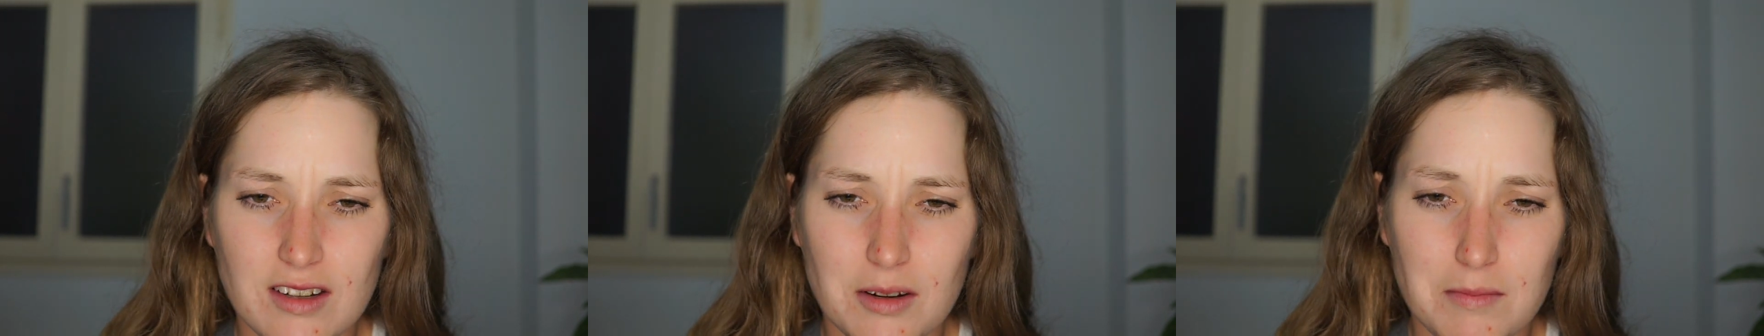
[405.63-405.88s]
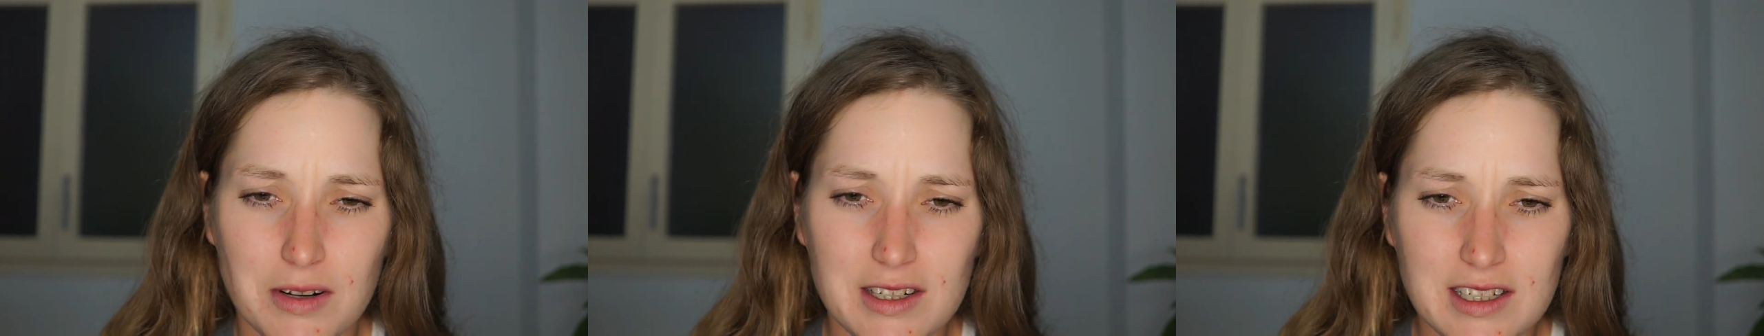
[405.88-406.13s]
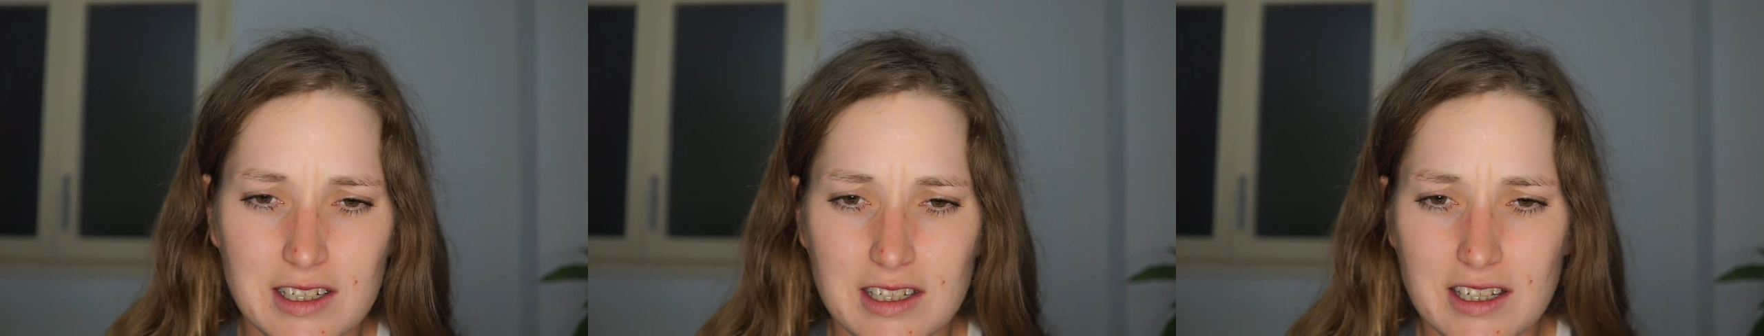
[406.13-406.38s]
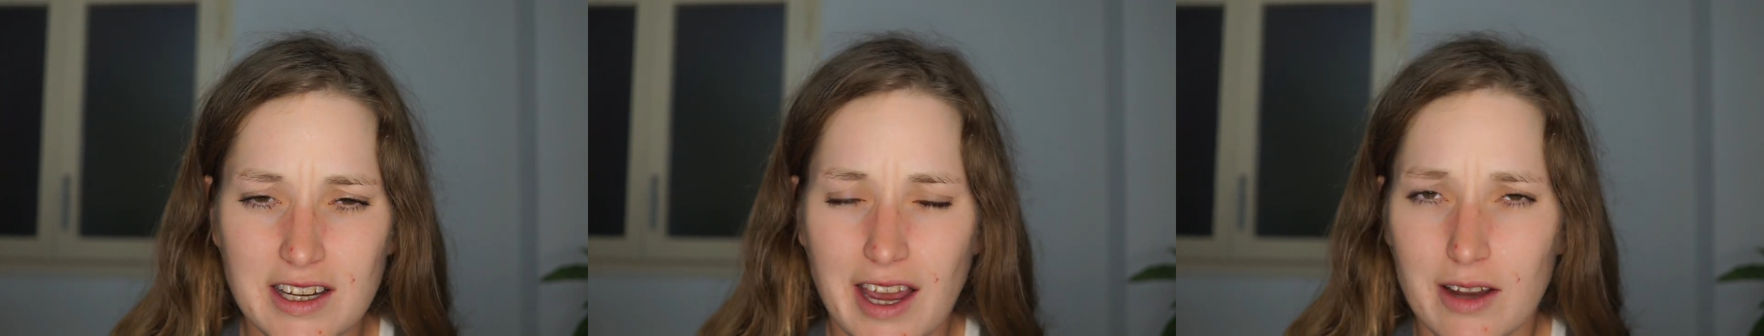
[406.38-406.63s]

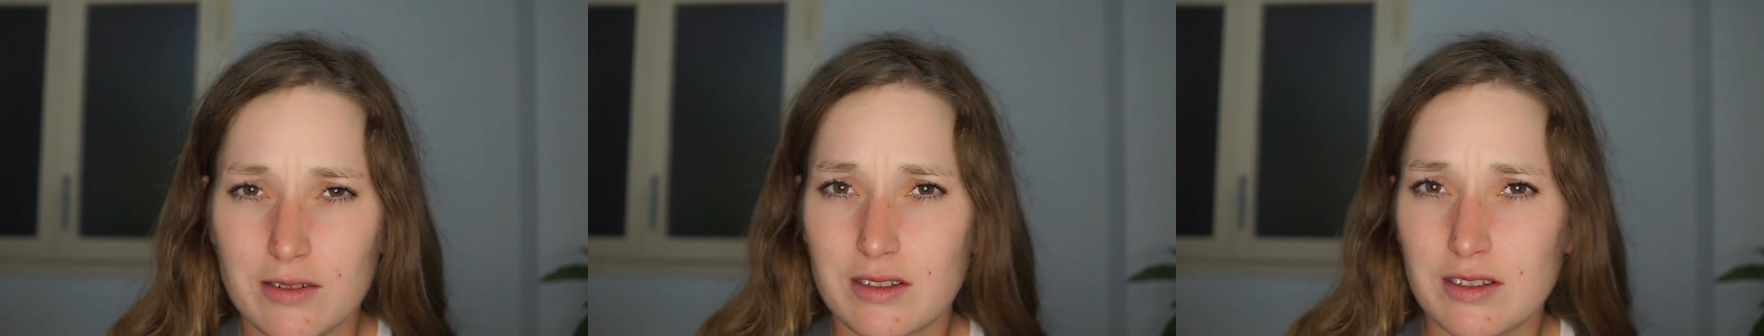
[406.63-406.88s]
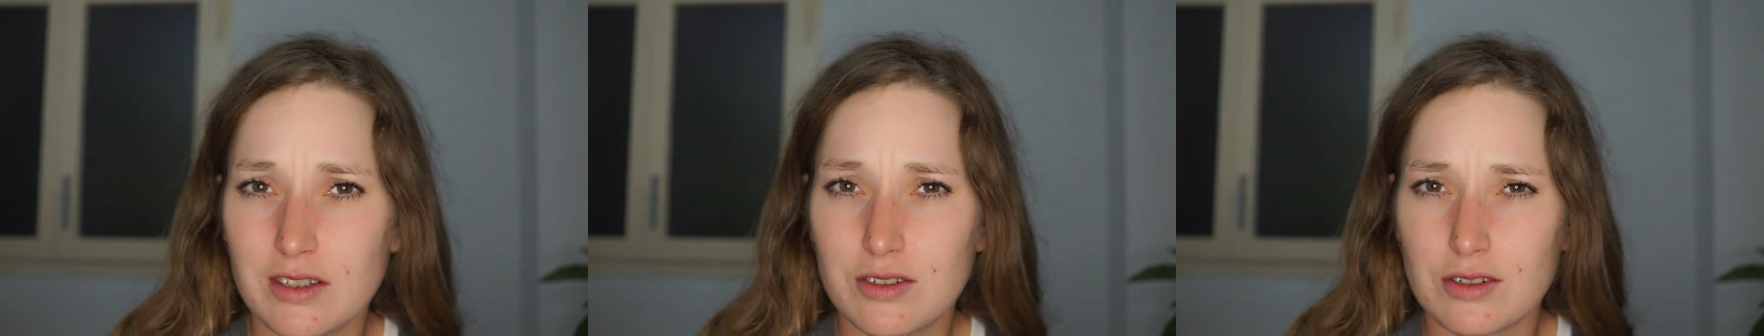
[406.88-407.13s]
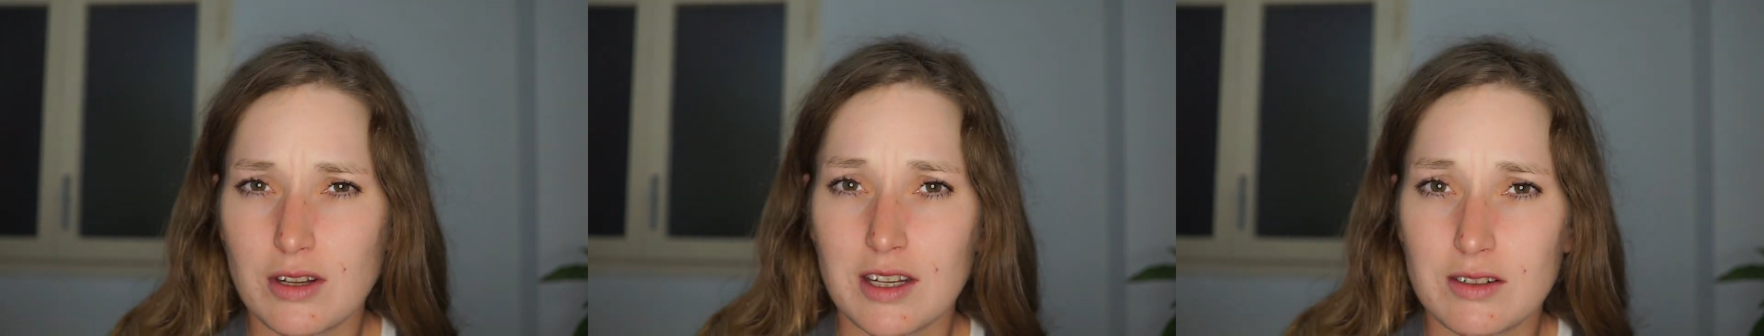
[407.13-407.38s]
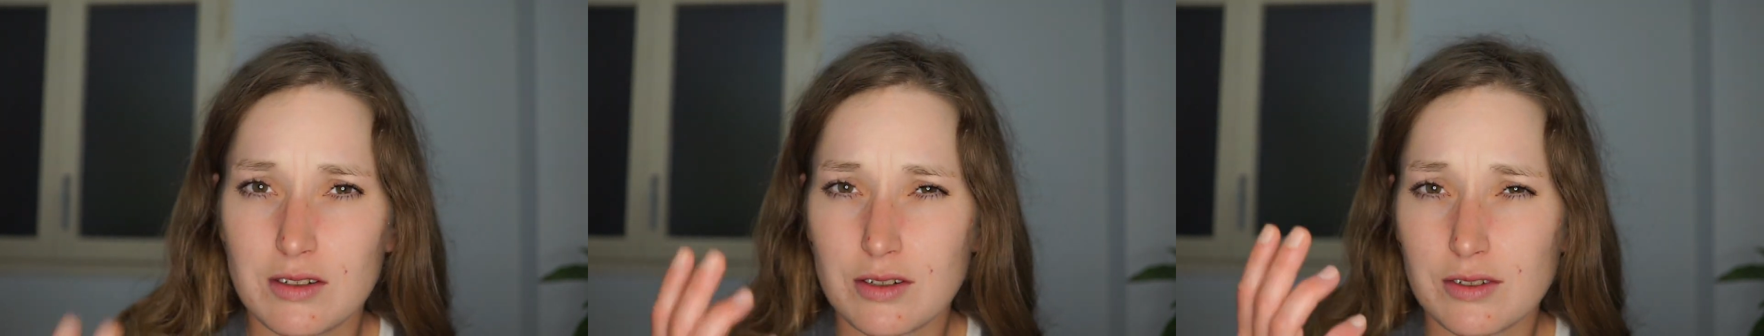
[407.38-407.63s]
completely
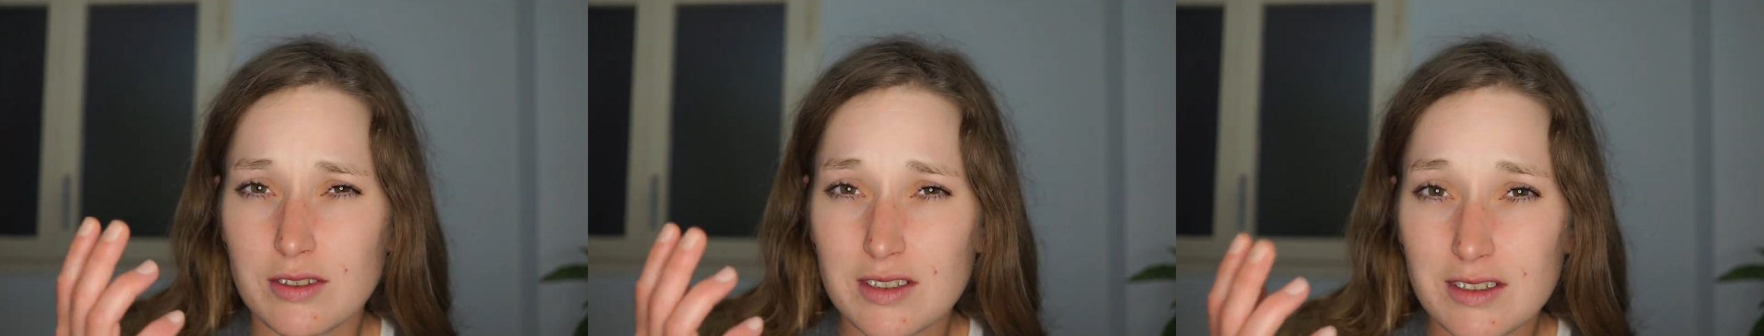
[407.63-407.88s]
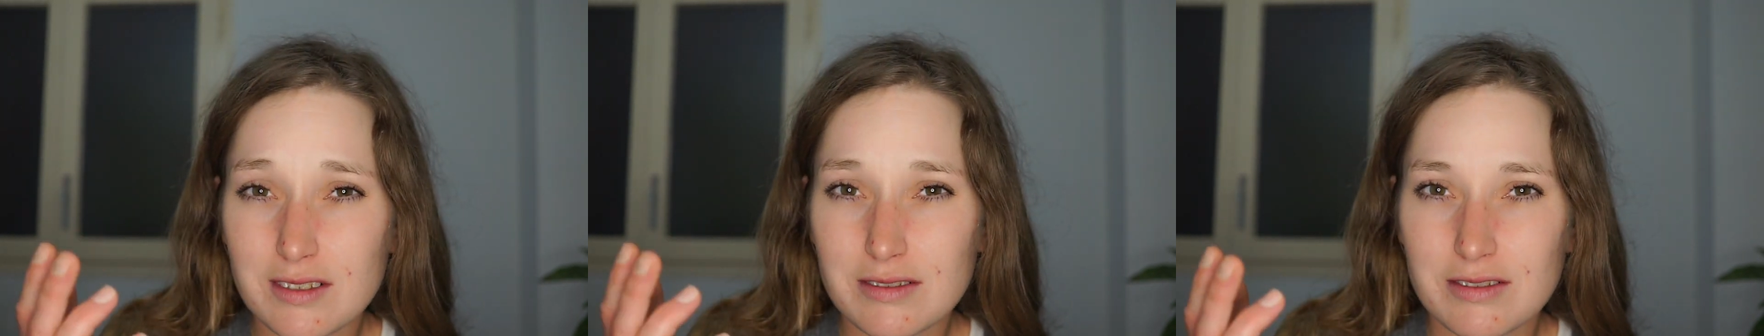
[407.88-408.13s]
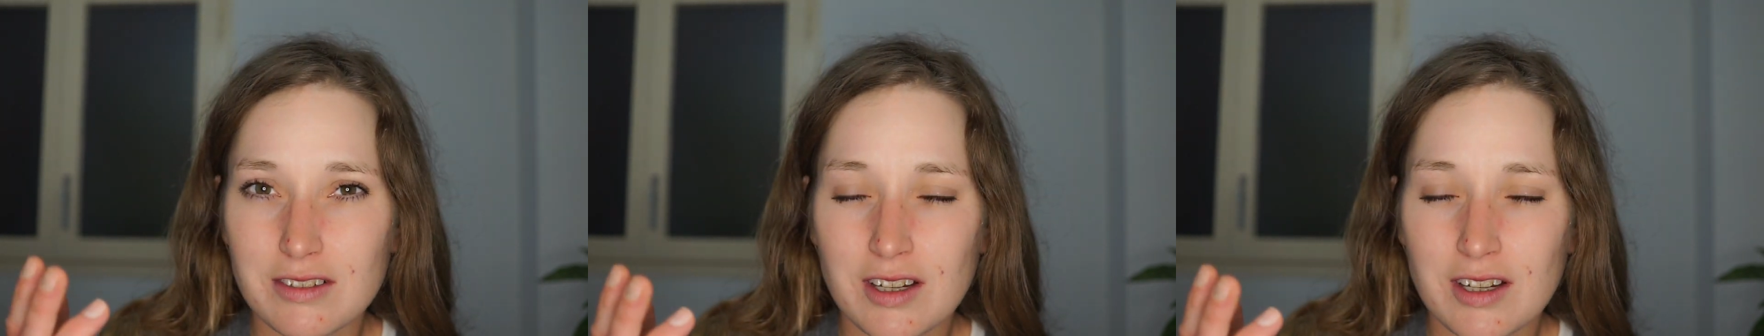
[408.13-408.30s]
counterintuitive.